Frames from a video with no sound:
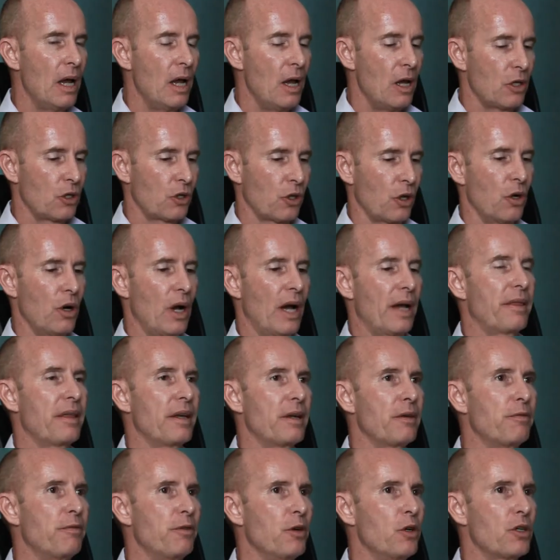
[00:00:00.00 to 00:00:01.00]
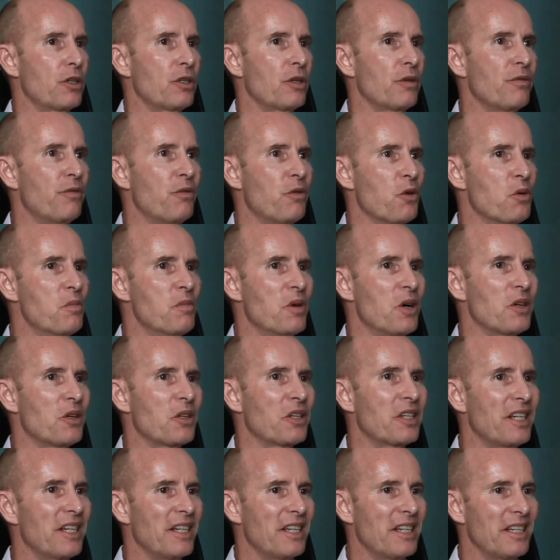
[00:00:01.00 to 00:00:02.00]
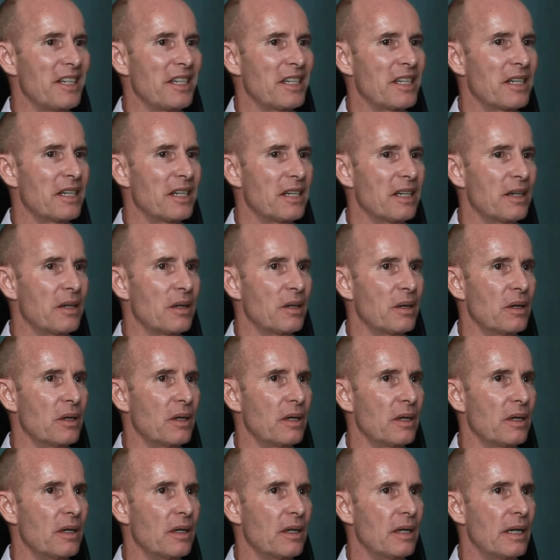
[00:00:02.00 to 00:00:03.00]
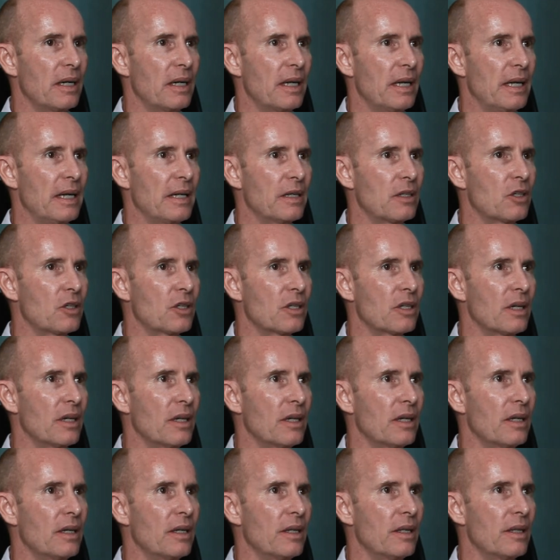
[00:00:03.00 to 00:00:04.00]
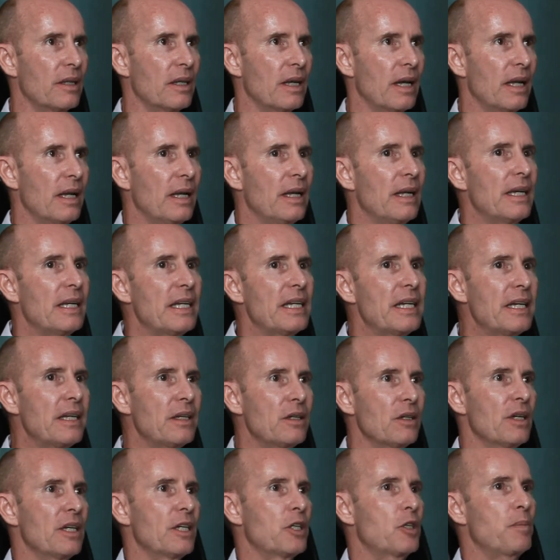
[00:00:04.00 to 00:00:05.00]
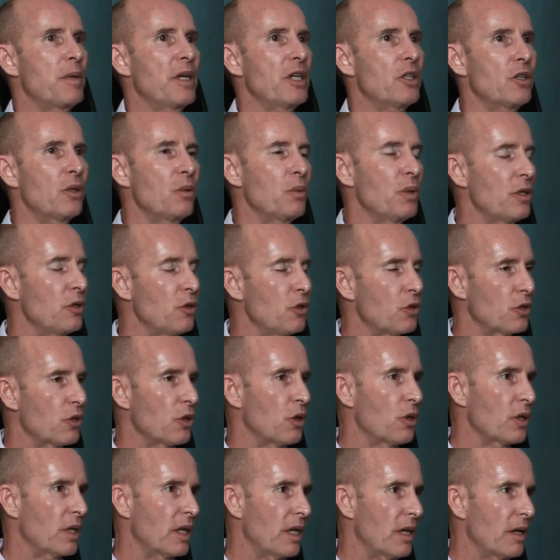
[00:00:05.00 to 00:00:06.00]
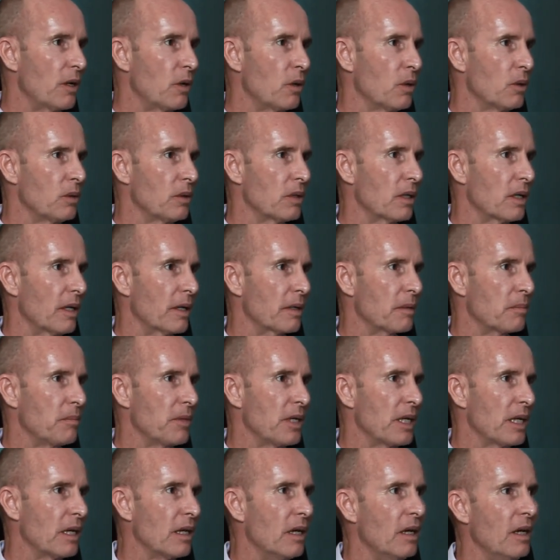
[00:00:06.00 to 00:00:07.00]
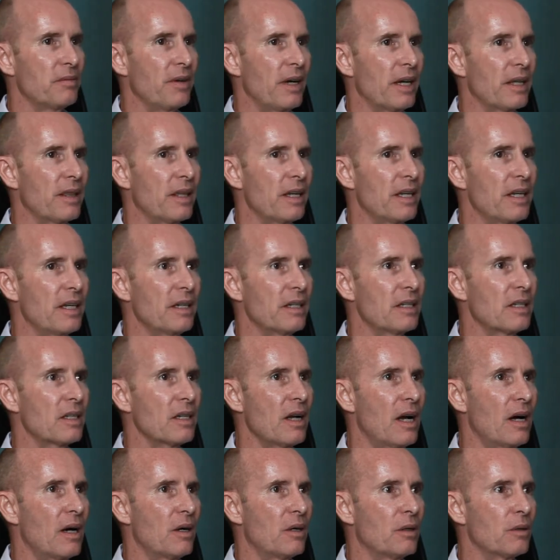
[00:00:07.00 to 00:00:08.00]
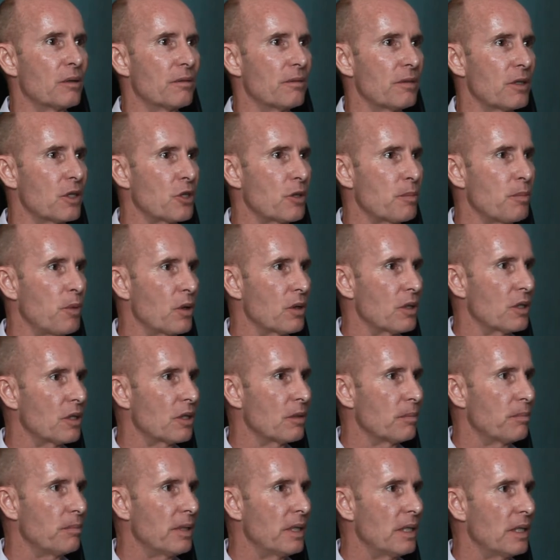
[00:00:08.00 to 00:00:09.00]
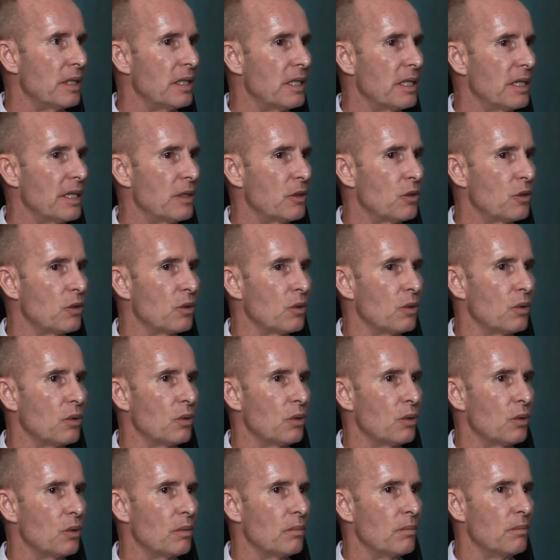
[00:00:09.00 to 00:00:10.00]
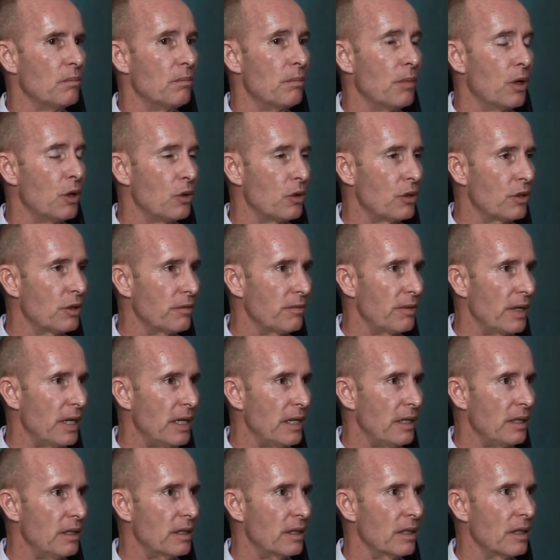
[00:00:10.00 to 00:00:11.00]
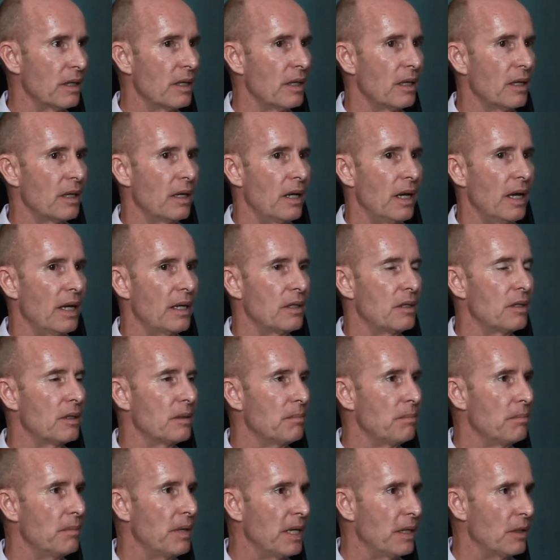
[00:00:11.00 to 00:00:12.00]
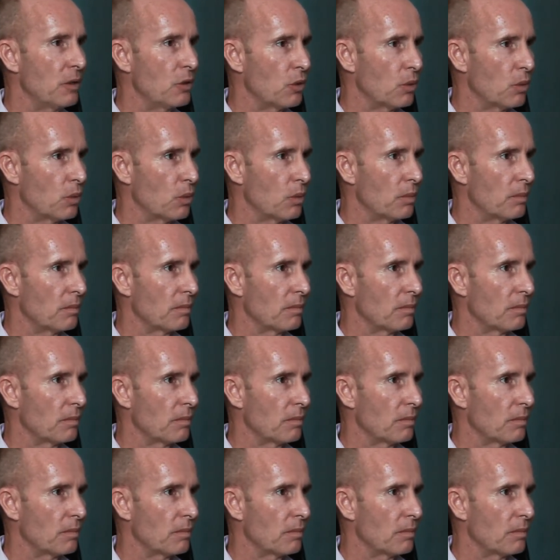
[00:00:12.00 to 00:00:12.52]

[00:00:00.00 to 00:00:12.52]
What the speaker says: So I think first and foremost is it's a leader, especially when you start getting old like me. I think it's our responsibility to motivate and to mentor